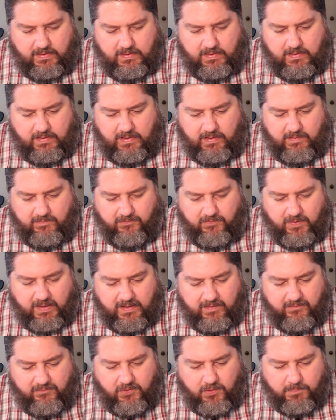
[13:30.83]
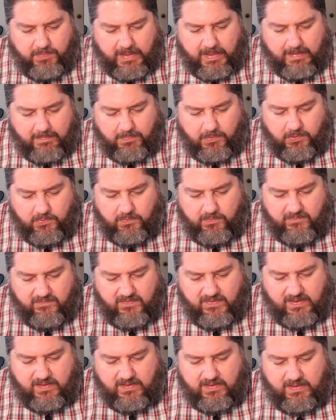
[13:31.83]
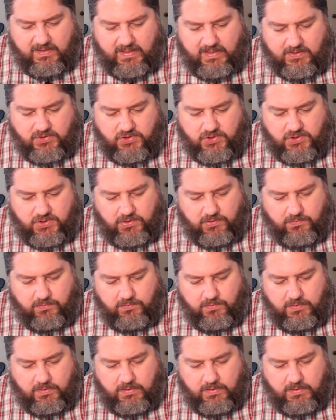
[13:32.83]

And forgive your people who have sinned against you,